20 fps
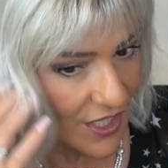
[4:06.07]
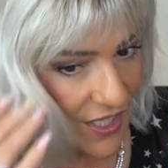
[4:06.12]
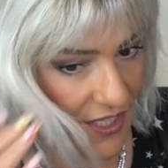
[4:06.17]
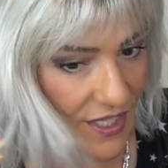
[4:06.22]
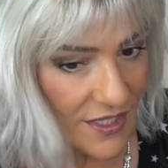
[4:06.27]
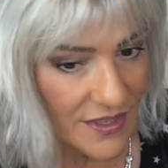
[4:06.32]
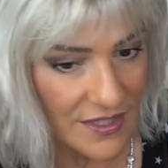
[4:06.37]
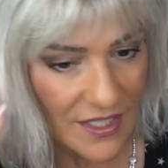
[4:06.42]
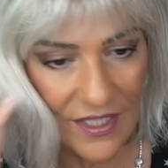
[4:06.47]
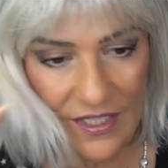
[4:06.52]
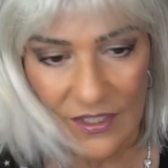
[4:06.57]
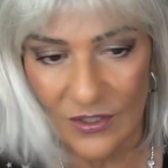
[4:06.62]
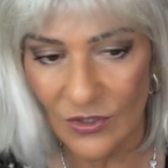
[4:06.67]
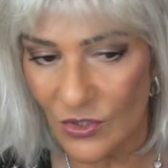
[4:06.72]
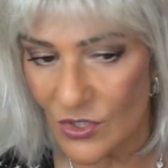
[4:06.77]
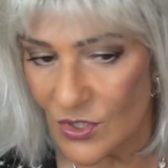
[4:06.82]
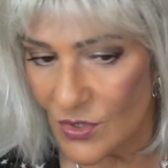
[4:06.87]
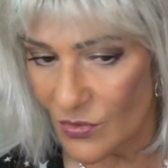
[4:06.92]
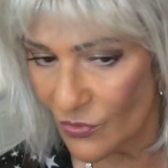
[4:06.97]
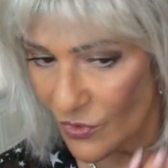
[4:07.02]
and I think it
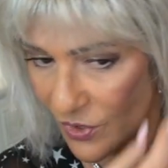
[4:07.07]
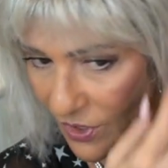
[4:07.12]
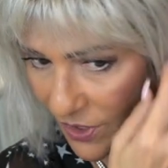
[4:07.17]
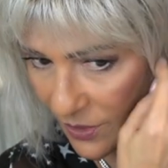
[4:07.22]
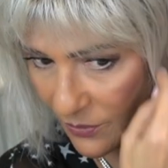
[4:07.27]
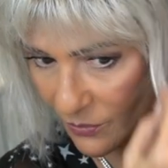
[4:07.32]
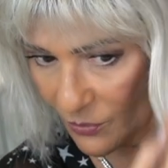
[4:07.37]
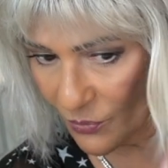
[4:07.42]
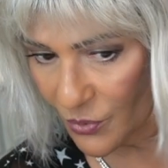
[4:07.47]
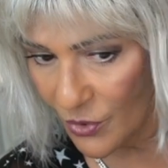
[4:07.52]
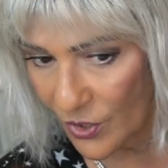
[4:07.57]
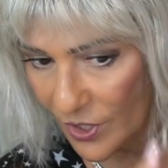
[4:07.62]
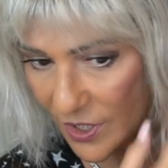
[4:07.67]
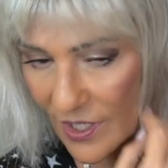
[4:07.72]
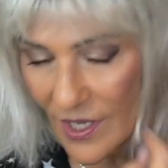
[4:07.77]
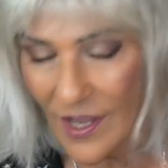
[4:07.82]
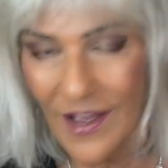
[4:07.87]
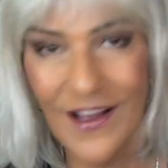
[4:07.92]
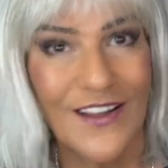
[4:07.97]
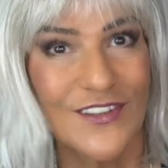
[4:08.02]
looks really
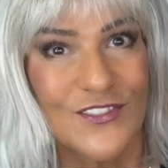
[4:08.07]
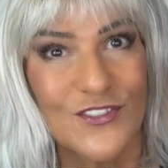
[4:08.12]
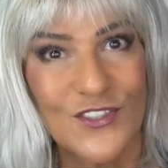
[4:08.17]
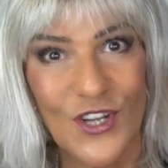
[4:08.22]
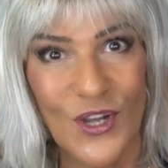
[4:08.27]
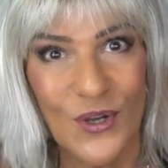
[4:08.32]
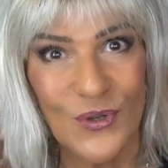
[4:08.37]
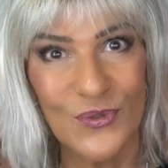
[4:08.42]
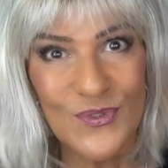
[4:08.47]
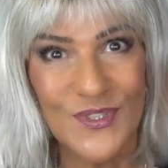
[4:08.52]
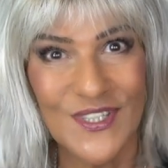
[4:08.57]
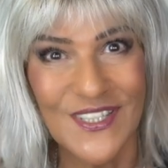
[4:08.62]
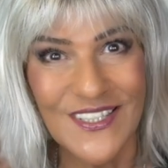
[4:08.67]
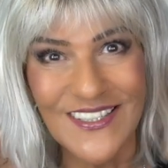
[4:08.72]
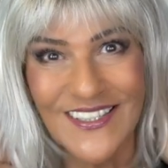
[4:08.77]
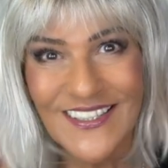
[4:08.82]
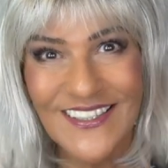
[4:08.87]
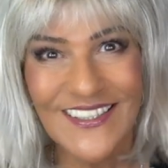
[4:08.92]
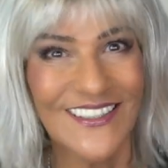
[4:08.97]
pretty on Jones.